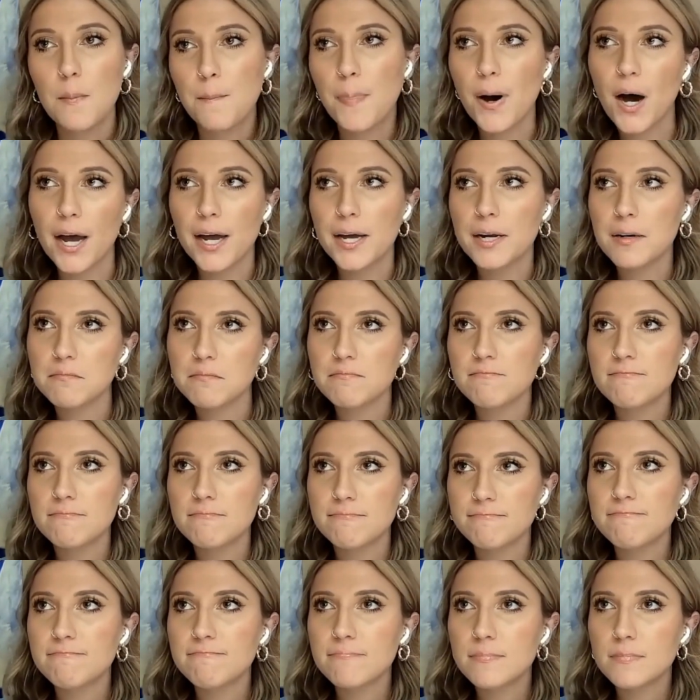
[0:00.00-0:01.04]
But
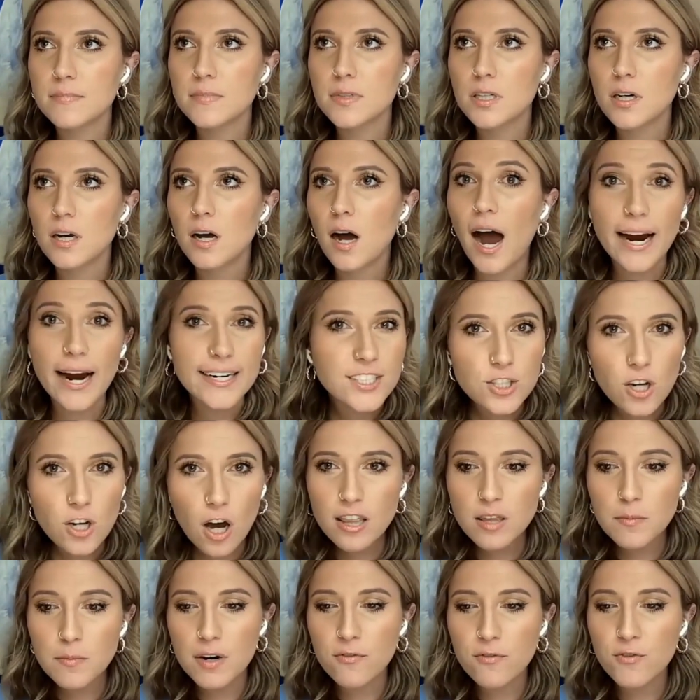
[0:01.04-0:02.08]
I
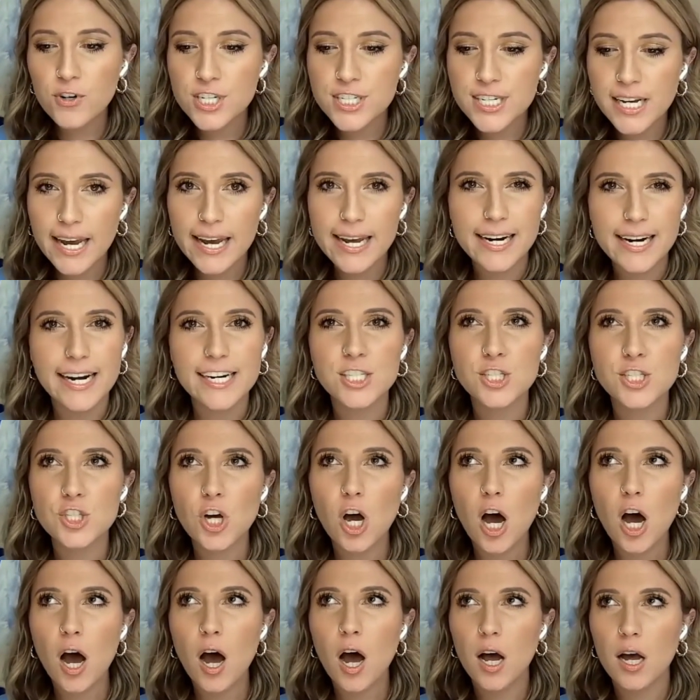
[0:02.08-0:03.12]
saw them every day and I
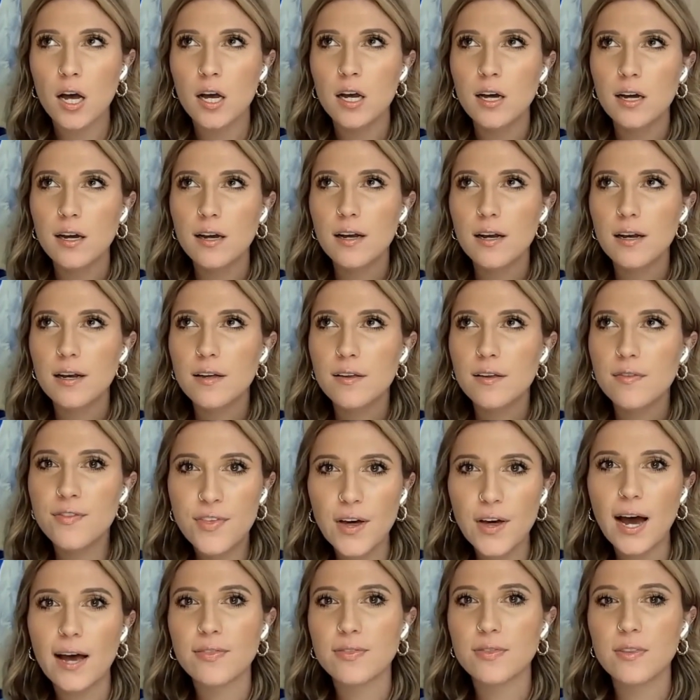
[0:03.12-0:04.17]
saw
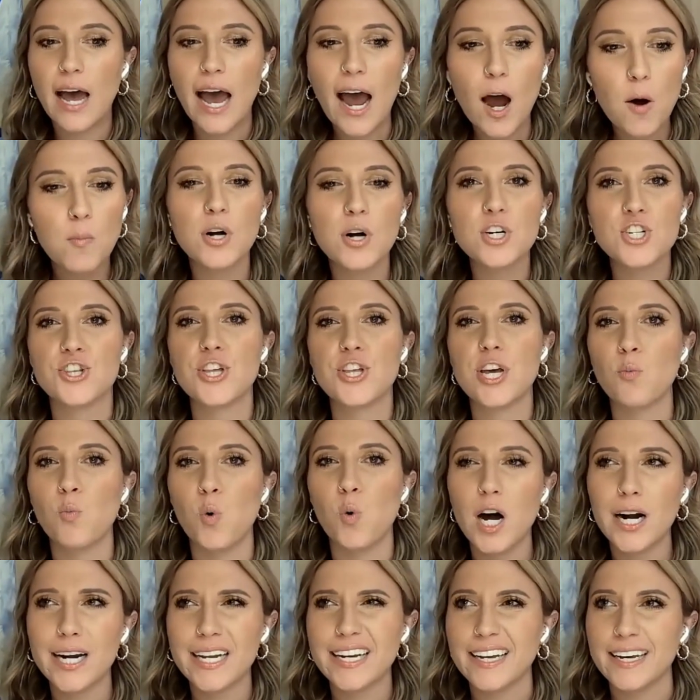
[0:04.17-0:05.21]
that how much they
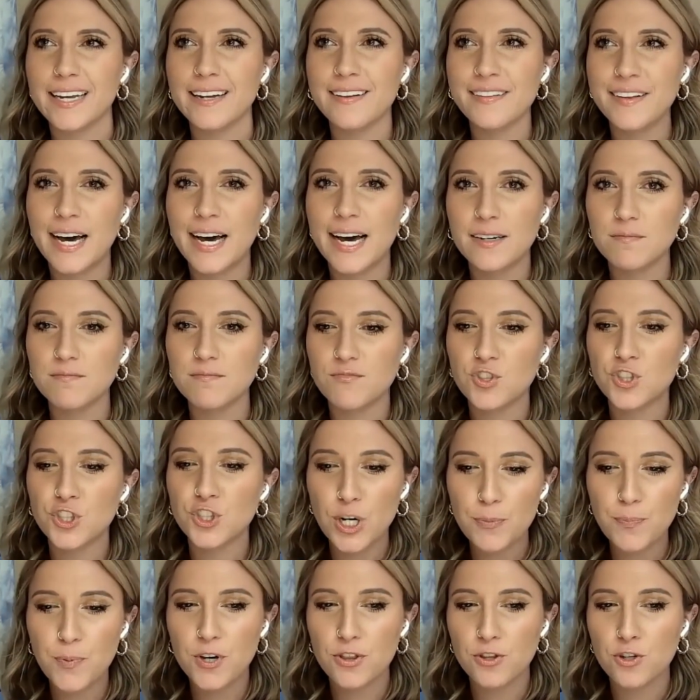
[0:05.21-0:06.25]
wanted it, and that
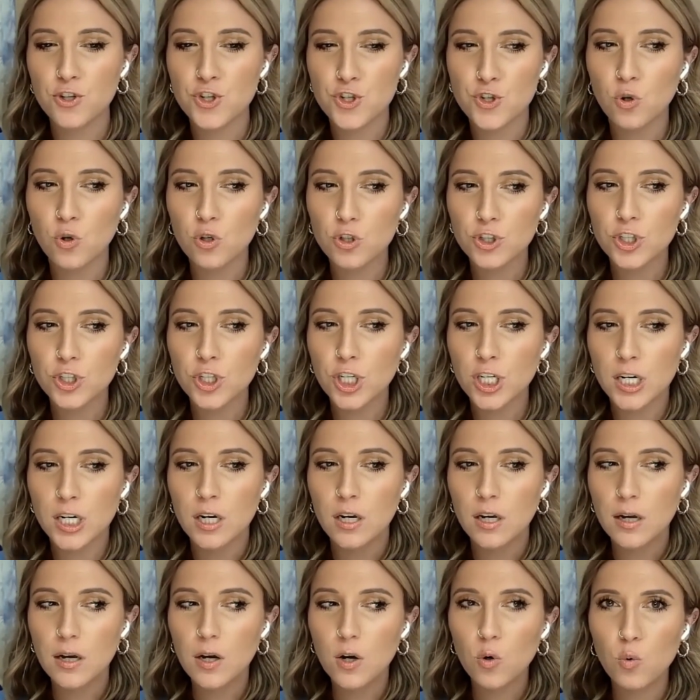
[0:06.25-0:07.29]
chip on their
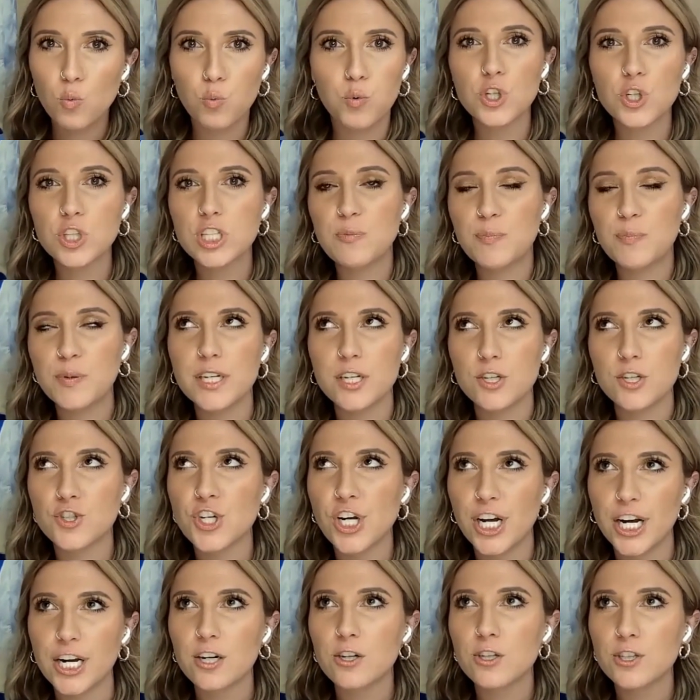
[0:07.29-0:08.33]
shoulder really being
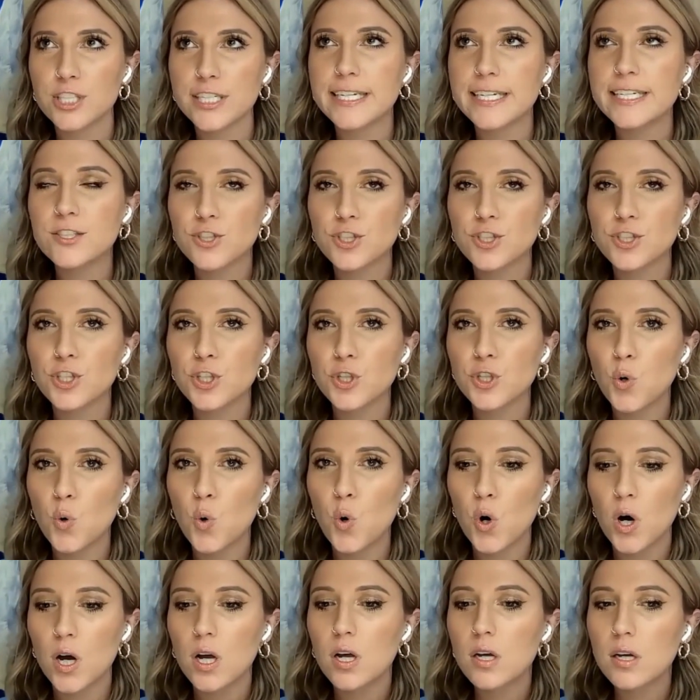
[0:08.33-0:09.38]
channeled
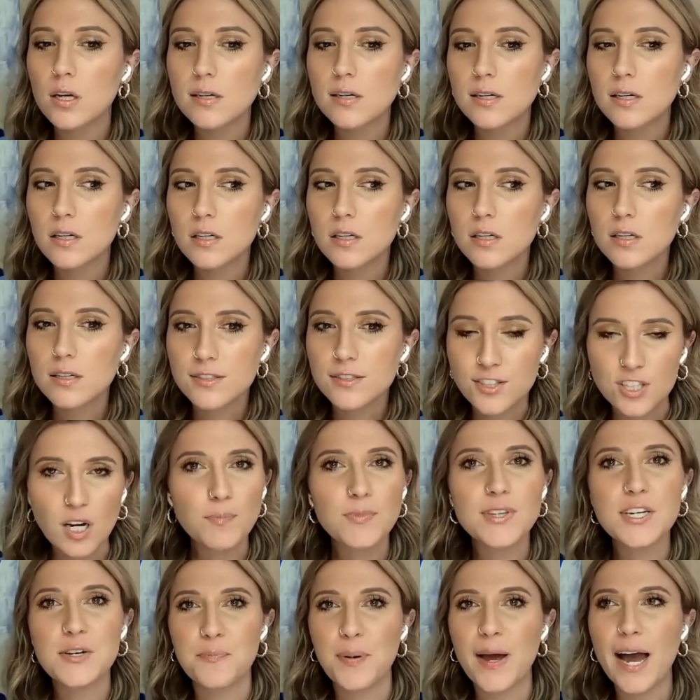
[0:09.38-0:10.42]
into
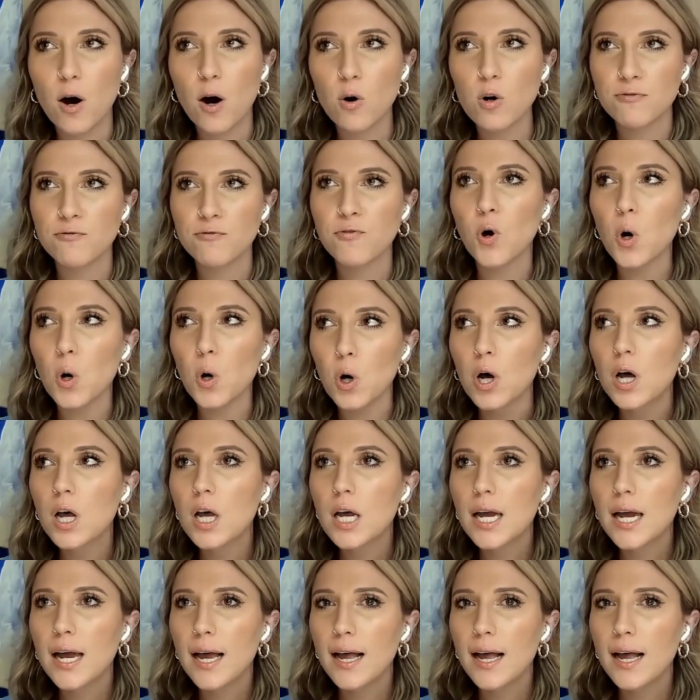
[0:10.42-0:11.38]
something powerful.